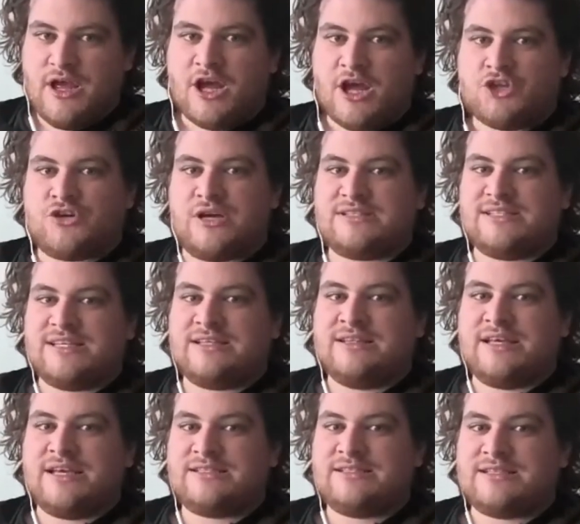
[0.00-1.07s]
addressing
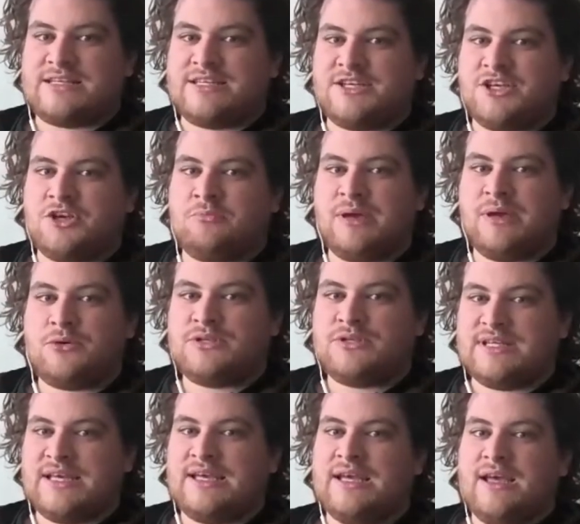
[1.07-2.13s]
the aesthetic
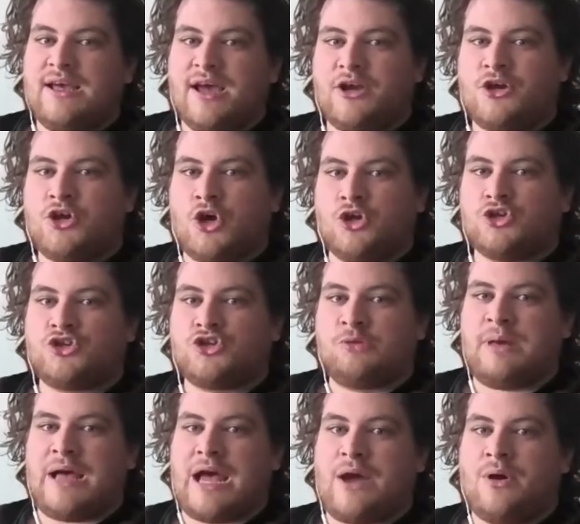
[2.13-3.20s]
ubiquity and cultural
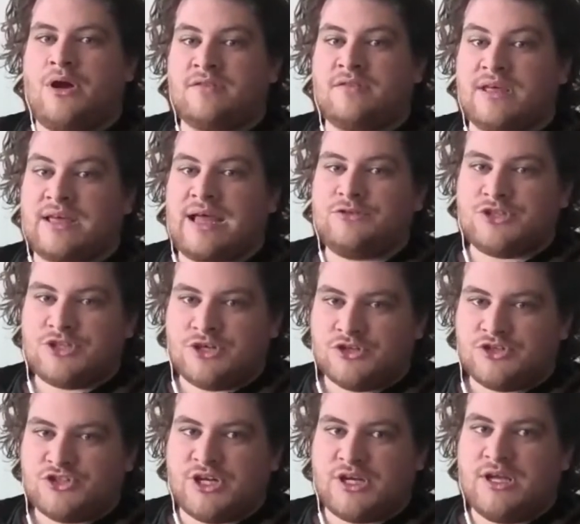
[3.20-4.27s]
power of the
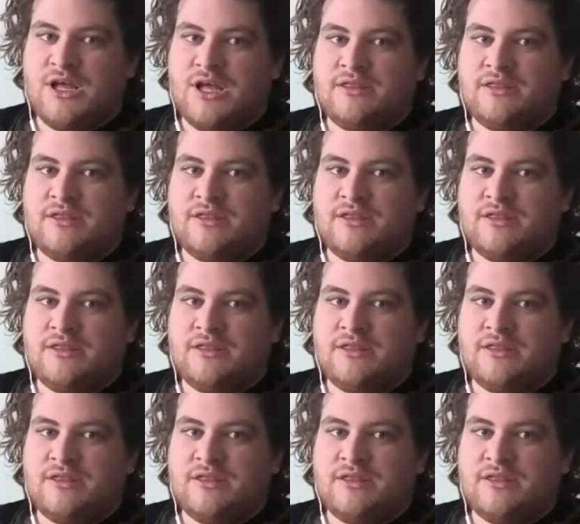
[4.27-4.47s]
counterculture